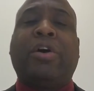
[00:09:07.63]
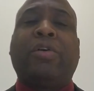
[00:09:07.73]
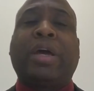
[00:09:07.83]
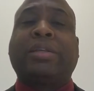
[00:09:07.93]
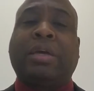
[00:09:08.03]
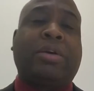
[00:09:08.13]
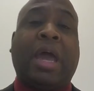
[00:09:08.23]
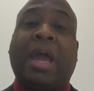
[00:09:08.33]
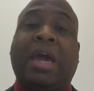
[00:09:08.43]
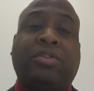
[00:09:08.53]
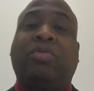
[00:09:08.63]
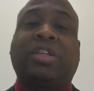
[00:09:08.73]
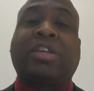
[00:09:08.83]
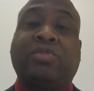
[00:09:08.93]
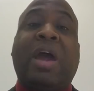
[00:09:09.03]
I say, okay, I got to do
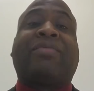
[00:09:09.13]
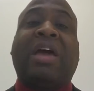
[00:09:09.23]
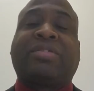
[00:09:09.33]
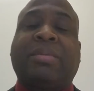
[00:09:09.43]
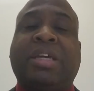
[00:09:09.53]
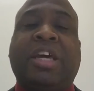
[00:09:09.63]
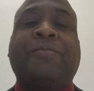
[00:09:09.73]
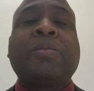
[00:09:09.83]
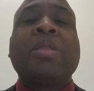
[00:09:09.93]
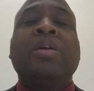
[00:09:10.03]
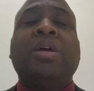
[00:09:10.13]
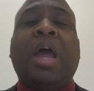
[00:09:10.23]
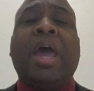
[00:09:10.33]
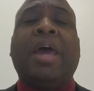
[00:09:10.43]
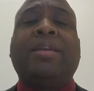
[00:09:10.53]
this, because you have to have something in.
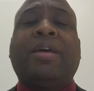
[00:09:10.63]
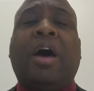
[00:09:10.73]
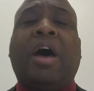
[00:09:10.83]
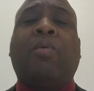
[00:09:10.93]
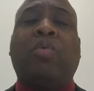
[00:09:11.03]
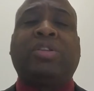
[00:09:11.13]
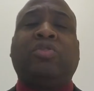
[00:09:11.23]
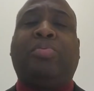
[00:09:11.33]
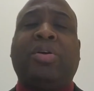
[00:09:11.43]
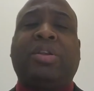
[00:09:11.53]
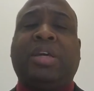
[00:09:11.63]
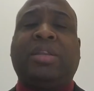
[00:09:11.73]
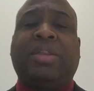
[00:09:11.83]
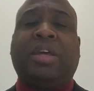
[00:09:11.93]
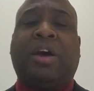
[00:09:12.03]
And once you put
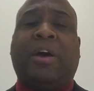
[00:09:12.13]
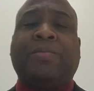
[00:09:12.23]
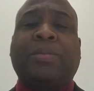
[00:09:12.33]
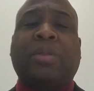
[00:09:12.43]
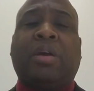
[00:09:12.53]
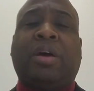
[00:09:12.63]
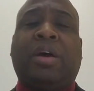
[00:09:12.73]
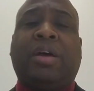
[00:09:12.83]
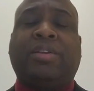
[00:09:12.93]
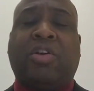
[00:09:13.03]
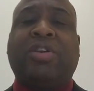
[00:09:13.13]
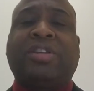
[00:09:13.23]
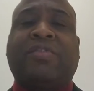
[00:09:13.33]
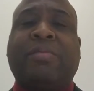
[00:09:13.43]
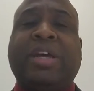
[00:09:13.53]
in the
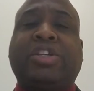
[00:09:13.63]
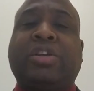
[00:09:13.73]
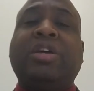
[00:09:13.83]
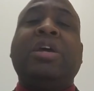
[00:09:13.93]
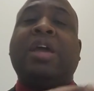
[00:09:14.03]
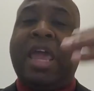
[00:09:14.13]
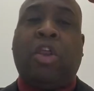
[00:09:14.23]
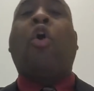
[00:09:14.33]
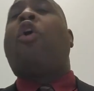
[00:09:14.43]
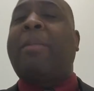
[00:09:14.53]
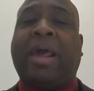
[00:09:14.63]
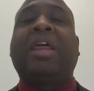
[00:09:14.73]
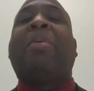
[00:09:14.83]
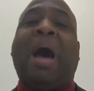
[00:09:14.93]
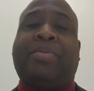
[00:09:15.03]
attorney's information, it'll
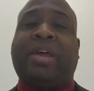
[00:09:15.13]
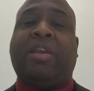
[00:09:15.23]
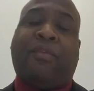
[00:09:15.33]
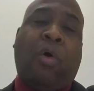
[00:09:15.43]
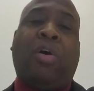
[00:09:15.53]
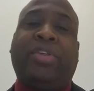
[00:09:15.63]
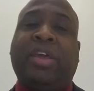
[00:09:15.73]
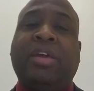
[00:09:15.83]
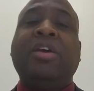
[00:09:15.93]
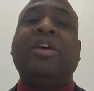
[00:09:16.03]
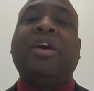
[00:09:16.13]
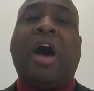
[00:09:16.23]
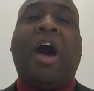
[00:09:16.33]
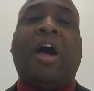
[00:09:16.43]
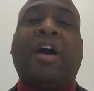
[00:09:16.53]
automatically populate of all the
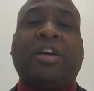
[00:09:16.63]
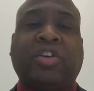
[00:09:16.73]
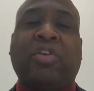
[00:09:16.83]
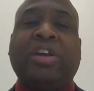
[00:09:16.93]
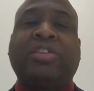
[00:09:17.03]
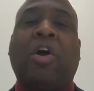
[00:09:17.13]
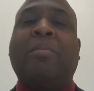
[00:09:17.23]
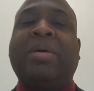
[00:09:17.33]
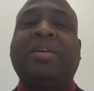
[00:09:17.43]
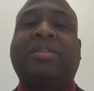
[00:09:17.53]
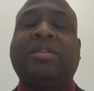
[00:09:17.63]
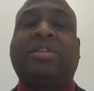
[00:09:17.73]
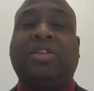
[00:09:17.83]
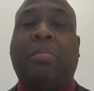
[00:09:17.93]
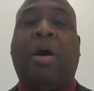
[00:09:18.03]
attorneys that are admitted
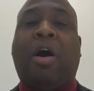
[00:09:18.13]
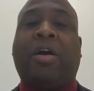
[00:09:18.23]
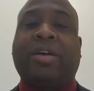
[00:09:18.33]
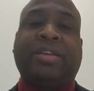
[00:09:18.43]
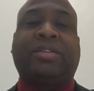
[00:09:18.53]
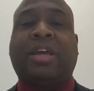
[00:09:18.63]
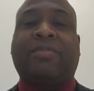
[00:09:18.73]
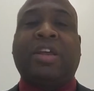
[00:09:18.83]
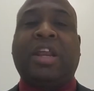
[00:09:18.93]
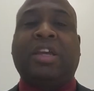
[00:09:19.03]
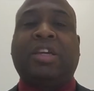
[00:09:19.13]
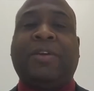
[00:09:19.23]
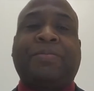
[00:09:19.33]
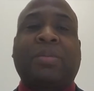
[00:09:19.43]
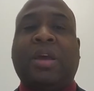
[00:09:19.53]
to the bar in the state of
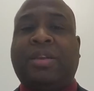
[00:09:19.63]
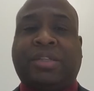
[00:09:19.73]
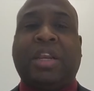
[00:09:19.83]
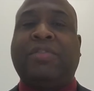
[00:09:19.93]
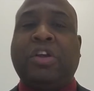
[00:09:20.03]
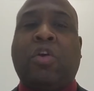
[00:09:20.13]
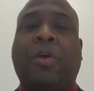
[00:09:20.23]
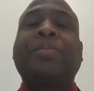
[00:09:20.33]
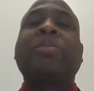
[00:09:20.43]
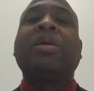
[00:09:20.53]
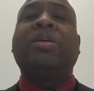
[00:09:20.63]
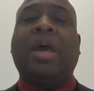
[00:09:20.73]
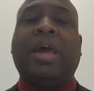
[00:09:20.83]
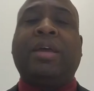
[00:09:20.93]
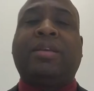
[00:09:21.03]
Connecticut and the state of New York.
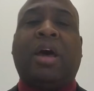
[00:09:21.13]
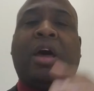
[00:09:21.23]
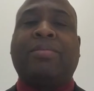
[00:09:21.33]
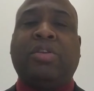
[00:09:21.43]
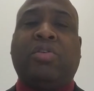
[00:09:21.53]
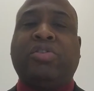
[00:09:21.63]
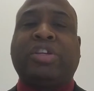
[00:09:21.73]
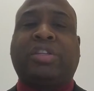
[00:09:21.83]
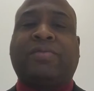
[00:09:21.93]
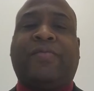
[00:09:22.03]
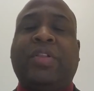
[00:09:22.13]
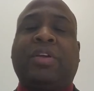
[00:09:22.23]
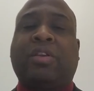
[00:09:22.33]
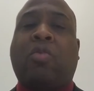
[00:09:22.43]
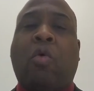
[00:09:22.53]
And, you just fill
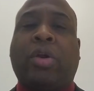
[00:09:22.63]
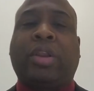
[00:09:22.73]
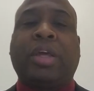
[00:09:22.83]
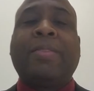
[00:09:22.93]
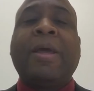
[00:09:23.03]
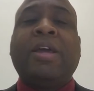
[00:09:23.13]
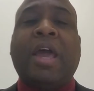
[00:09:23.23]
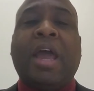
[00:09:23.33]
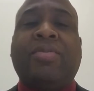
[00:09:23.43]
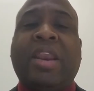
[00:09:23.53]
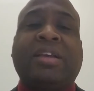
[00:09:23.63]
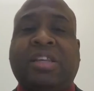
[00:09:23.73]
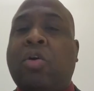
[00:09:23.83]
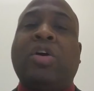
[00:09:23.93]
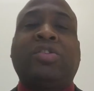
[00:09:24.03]
in accordingly. And then
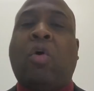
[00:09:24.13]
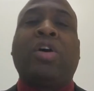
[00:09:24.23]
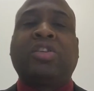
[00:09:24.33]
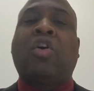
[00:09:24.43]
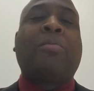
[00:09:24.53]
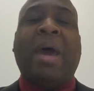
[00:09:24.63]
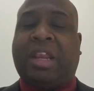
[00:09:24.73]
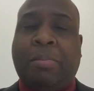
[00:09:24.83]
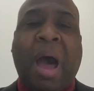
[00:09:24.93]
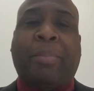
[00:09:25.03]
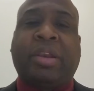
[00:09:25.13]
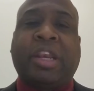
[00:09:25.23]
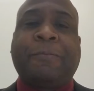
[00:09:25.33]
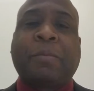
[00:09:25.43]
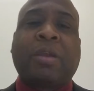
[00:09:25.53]
it's automatically
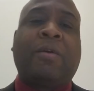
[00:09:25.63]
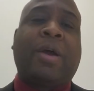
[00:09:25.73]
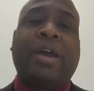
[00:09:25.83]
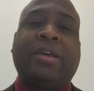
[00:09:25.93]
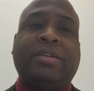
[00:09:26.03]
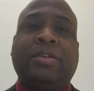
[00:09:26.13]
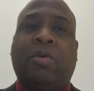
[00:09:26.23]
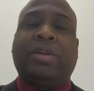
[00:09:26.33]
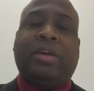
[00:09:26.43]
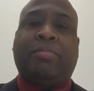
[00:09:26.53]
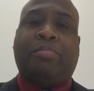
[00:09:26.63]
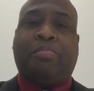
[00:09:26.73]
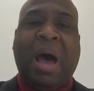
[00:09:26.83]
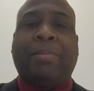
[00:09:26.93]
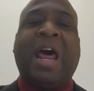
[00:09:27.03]
populated, all right, in the
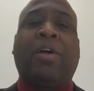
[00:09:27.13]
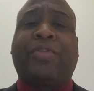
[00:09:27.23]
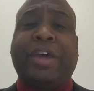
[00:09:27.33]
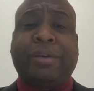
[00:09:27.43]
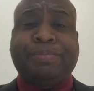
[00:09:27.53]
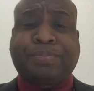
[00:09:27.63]
pop-down thing.